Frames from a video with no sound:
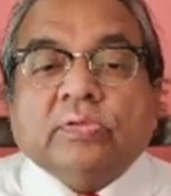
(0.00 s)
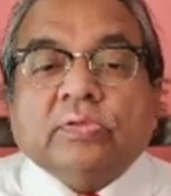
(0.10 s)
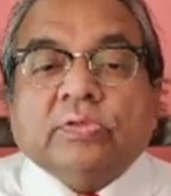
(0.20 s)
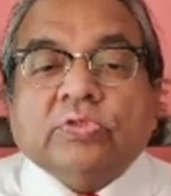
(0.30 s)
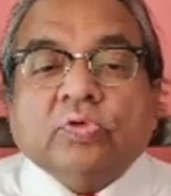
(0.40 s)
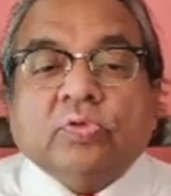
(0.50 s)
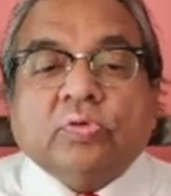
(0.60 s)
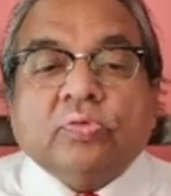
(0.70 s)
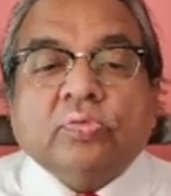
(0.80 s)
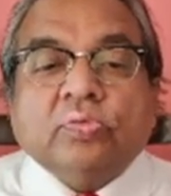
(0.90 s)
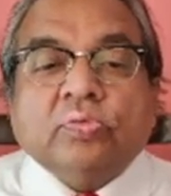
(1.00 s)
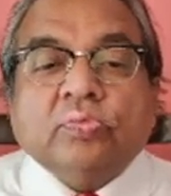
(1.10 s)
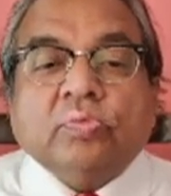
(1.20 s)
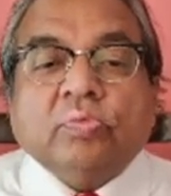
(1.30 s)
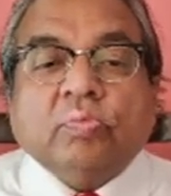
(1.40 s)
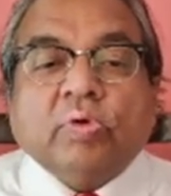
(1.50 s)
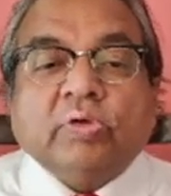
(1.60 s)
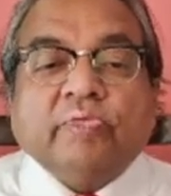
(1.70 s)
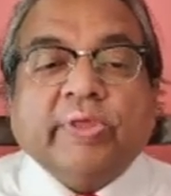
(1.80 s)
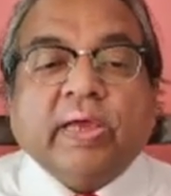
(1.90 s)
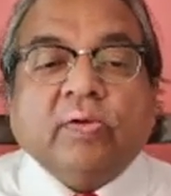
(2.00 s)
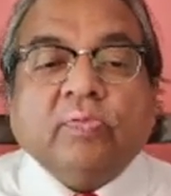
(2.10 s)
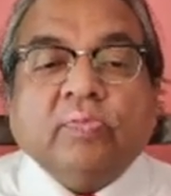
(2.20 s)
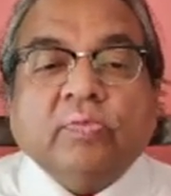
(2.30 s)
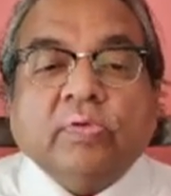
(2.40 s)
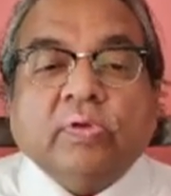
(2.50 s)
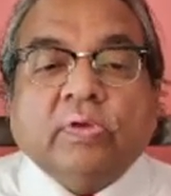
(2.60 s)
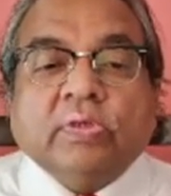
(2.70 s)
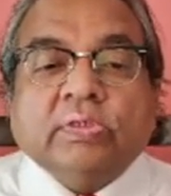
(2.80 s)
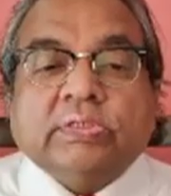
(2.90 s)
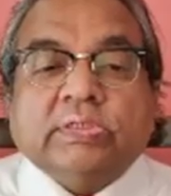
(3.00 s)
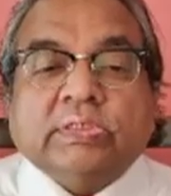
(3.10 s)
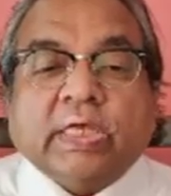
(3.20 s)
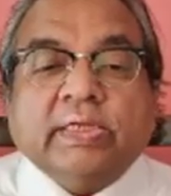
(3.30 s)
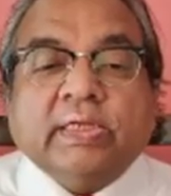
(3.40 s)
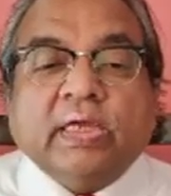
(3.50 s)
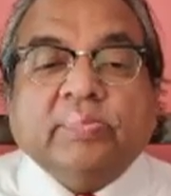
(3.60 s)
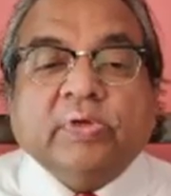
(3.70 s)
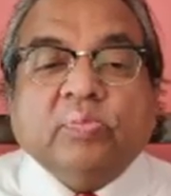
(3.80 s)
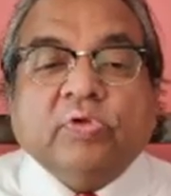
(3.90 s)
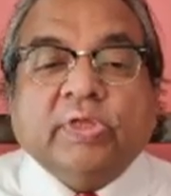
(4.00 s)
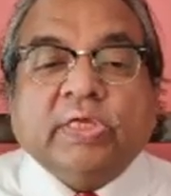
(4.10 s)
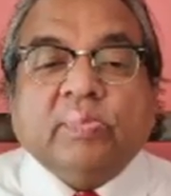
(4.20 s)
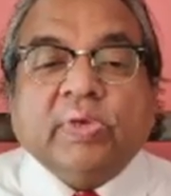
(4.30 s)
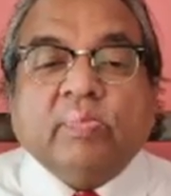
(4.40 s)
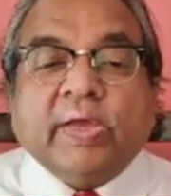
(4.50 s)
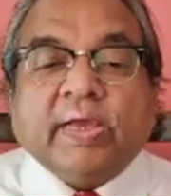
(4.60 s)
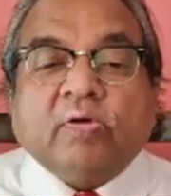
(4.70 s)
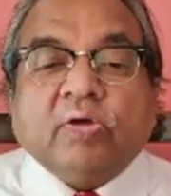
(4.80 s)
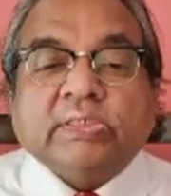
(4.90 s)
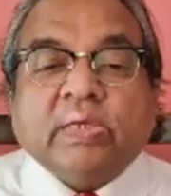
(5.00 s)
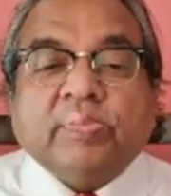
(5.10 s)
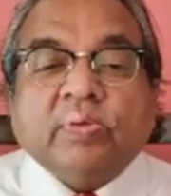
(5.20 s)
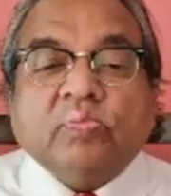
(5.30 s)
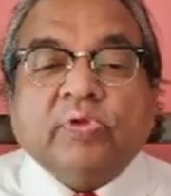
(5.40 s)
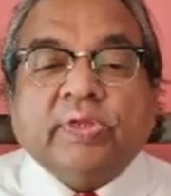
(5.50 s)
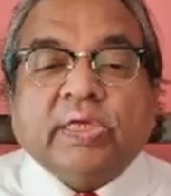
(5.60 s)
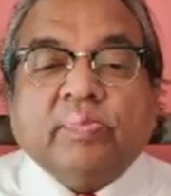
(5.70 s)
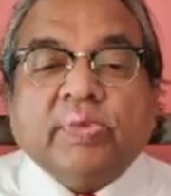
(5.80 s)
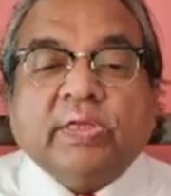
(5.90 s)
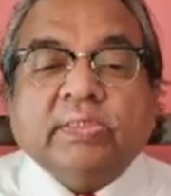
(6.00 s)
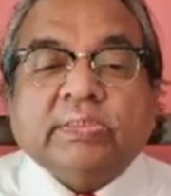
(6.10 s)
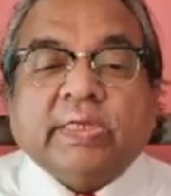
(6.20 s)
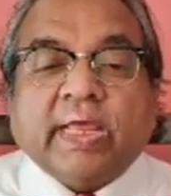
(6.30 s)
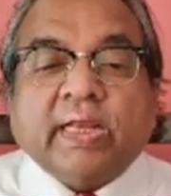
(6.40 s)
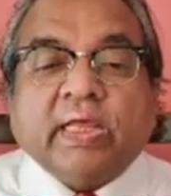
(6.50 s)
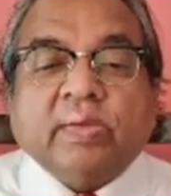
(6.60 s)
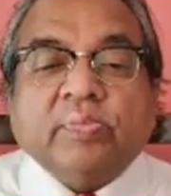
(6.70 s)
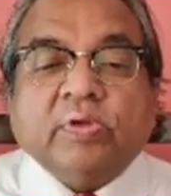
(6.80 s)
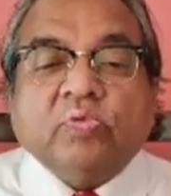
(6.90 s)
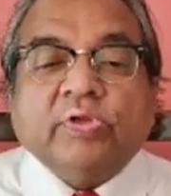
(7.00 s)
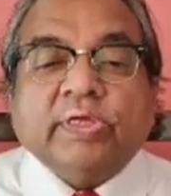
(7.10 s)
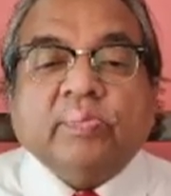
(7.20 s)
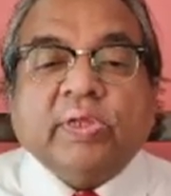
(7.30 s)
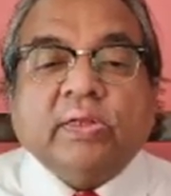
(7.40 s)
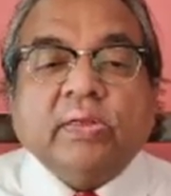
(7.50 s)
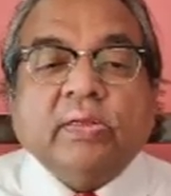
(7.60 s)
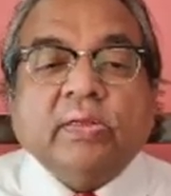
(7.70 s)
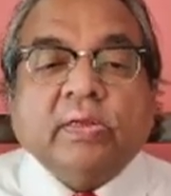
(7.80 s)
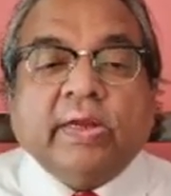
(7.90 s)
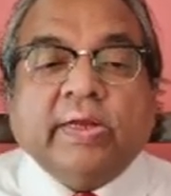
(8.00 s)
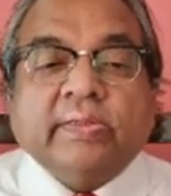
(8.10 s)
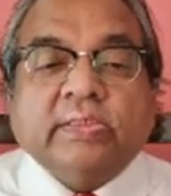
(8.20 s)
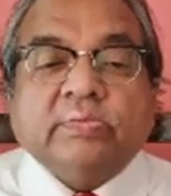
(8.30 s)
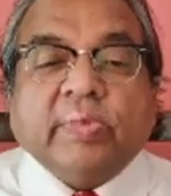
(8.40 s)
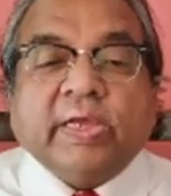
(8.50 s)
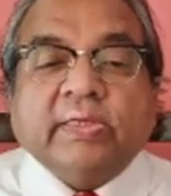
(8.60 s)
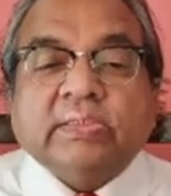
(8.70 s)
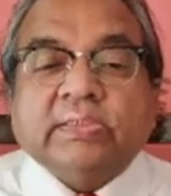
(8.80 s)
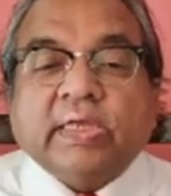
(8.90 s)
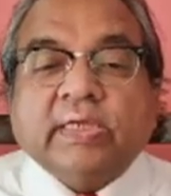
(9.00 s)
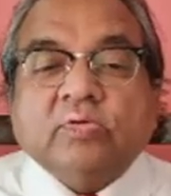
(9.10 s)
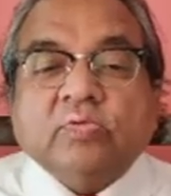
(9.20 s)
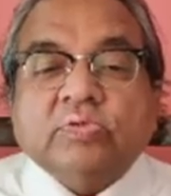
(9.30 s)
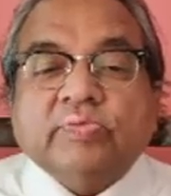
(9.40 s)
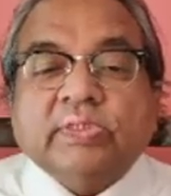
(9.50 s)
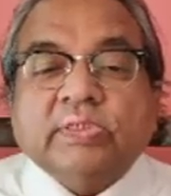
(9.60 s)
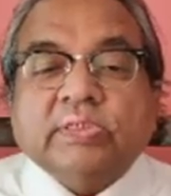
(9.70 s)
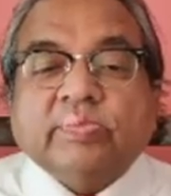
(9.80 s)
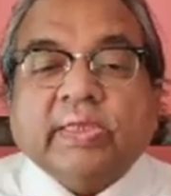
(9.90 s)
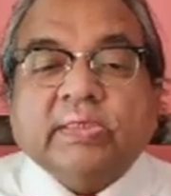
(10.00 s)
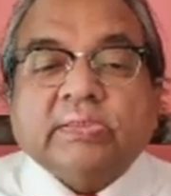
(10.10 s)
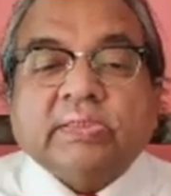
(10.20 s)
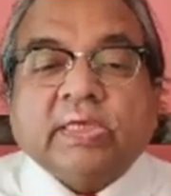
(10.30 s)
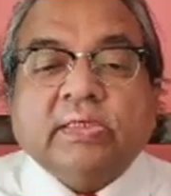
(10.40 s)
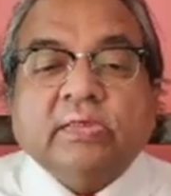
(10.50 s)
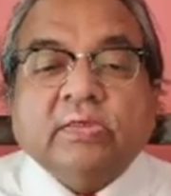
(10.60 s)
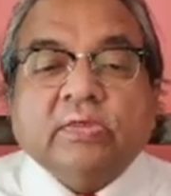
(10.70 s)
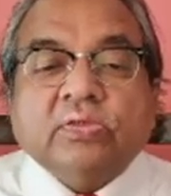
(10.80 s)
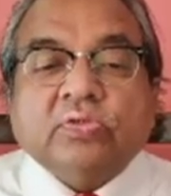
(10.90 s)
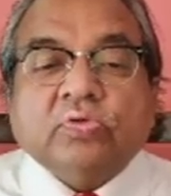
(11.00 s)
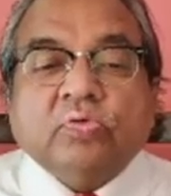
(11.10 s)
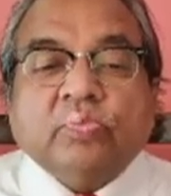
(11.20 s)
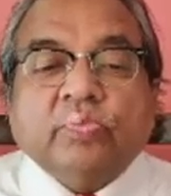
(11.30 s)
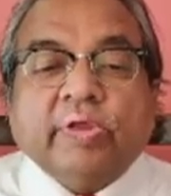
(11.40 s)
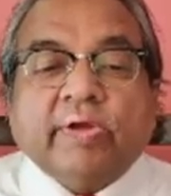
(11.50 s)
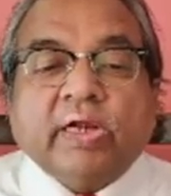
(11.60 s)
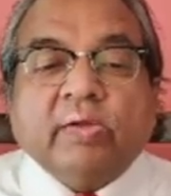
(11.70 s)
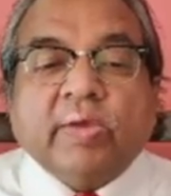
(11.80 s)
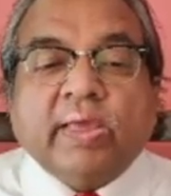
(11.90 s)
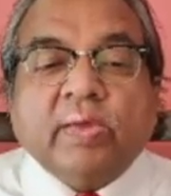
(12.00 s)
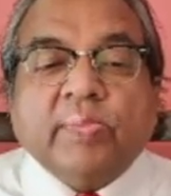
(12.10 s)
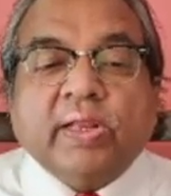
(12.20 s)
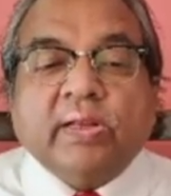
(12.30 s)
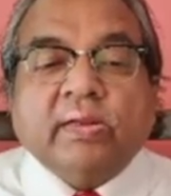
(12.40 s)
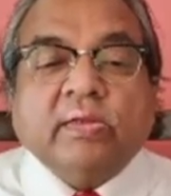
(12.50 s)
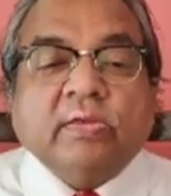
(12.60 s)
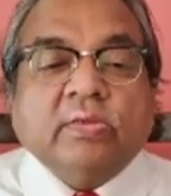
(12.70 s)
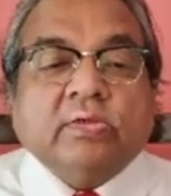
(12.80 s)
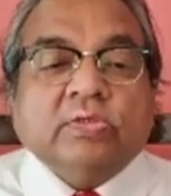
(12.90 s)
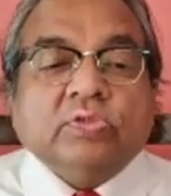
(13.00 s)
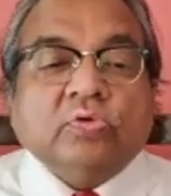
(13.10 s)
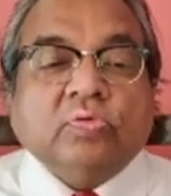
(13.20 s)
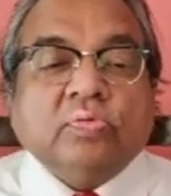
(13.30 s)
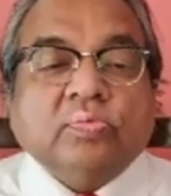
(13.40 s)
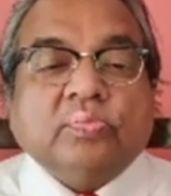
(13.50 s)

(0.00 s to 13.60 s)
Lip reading: So what we have? Sine hyperbolic ml by cos hyperbolic ml is tan hyperbolic ml, and this minus sign goes with this minus sign, so divided by ml. So